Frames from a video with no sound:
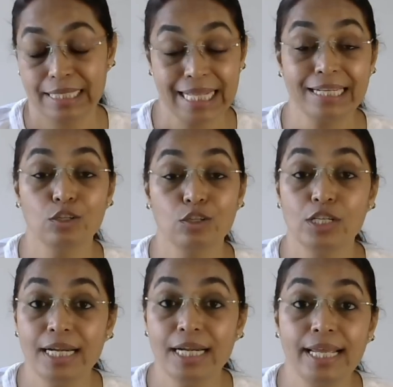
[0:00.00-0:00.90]
that
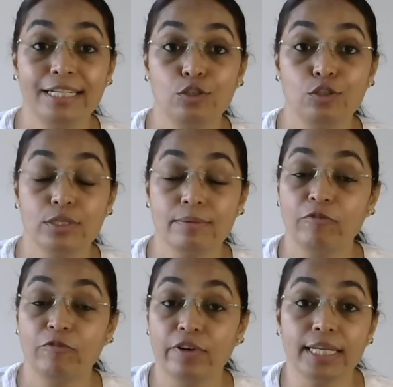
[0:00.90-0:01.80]
could lead to some
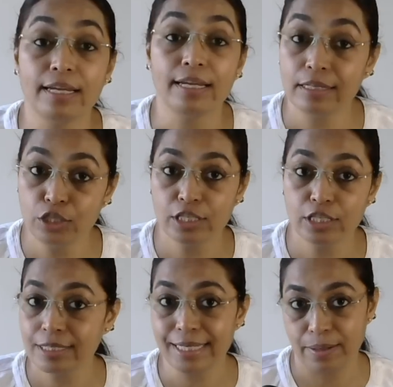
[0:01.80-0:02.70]

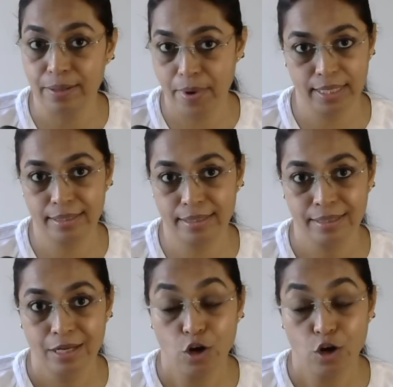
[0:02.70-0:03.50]
financial setbacks